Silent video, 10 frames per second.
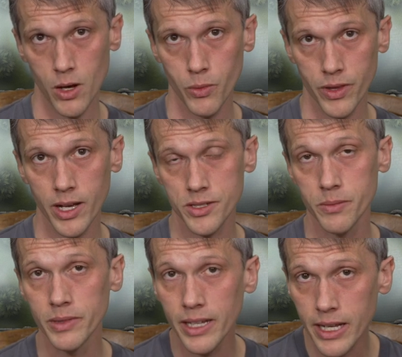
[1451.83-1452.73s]
With
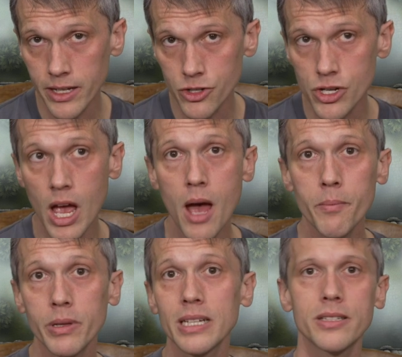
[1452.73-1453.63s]
custom lineage,
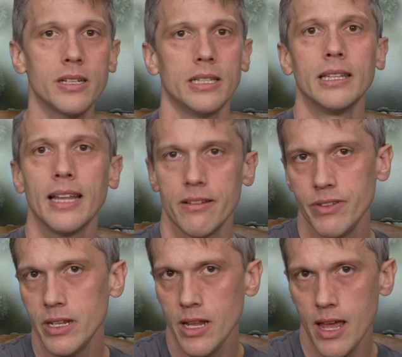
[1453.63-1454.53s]

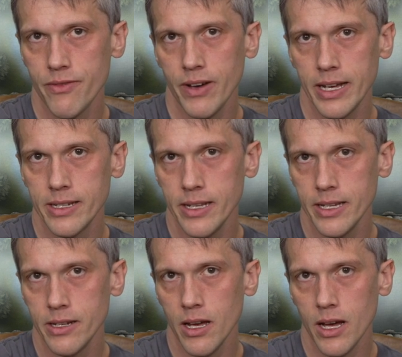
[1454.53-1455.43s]
+11 if I
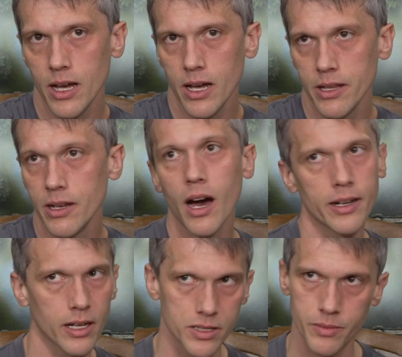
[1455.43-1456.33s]
did
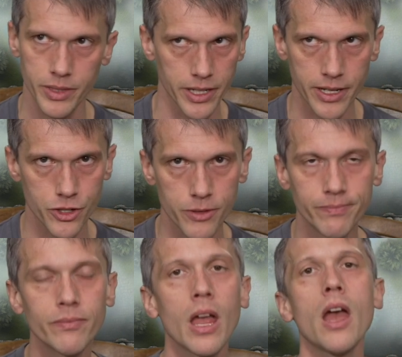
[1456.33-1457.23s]
non-custom lineage.
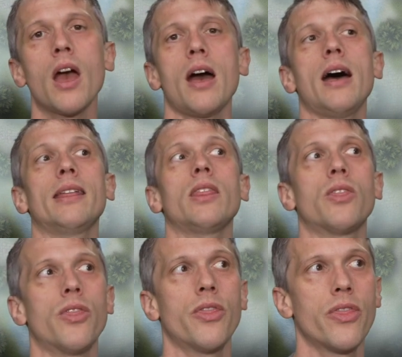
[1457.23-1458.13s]

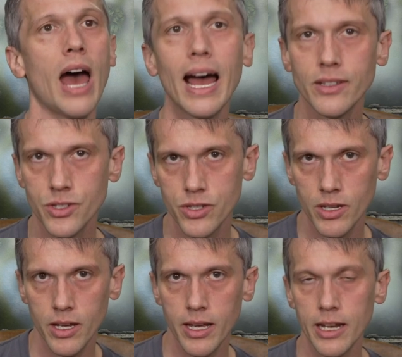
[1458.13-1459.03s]
That's
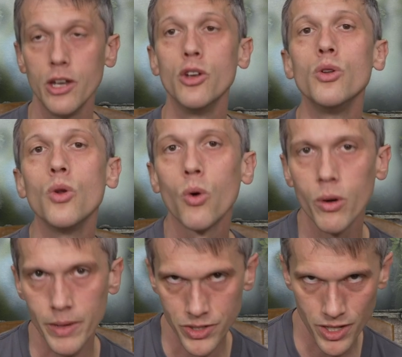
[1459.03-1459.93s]
an
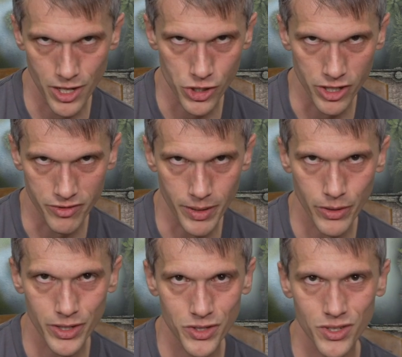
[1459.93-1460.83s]
enormous initiative
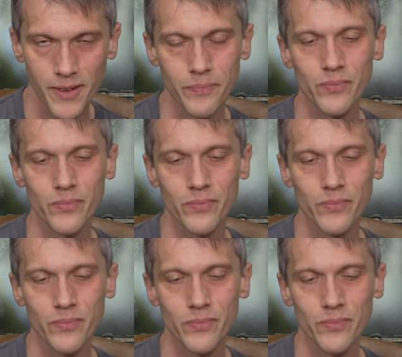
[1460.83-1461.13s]
bonus.